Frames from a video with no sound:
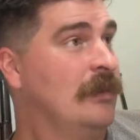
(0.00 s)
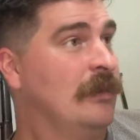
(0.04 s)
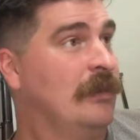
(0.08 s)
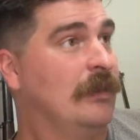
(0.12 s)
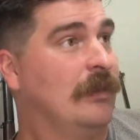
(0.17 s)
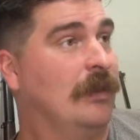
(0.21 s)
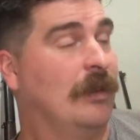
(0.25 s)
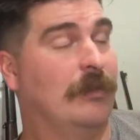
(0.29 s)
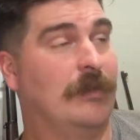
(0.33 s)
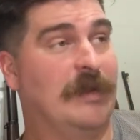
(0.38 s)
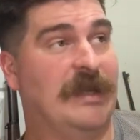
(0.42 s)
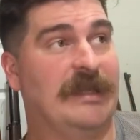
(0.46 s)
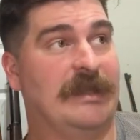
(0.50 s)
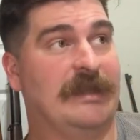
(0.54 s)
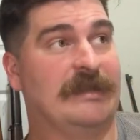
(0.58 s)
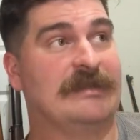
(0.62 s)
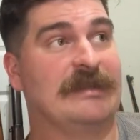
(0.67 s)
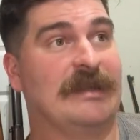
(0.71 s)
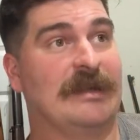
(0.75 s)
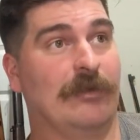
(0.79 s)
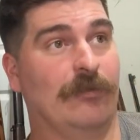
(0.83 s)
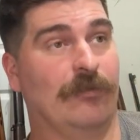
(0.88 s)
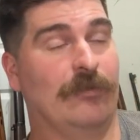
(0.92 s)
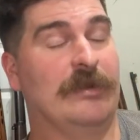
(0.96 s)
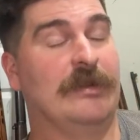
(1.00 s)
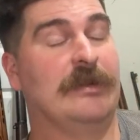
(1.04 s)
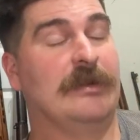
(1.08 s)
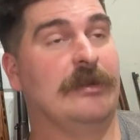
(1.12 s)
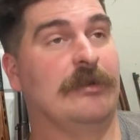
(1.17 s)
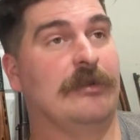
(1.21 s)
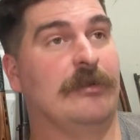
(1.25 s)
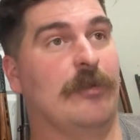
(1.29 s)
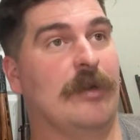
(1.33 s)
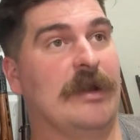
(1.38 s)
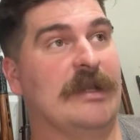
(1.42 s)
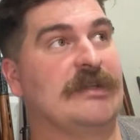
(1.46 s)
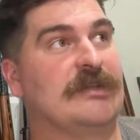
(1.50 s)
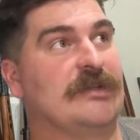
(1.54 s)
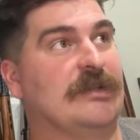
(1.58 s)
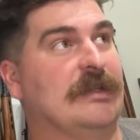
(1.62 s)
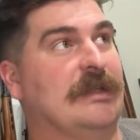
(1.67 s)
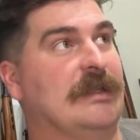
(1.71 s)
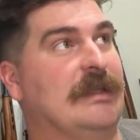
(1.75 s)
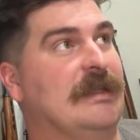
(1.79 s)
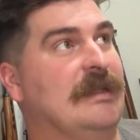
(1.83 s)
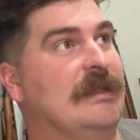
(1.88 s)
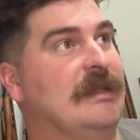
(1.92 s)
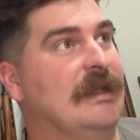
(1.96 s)
Oh man, that's like a really good
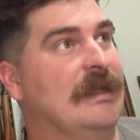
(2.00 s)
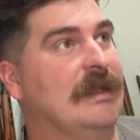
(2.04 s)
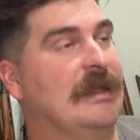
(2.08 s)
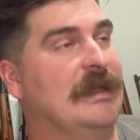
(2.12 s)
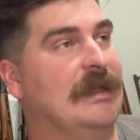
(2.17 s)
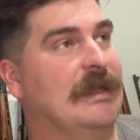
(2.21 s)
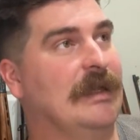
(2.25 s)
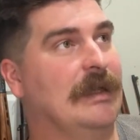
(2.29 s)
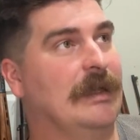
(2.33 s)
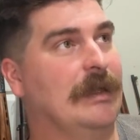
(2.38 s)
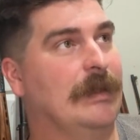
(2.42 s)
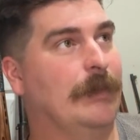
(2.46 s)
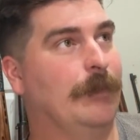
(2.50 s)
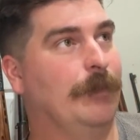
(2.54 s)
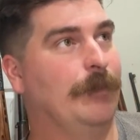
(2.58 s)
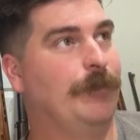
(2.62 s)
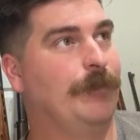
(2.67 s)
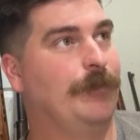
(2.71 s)
question. The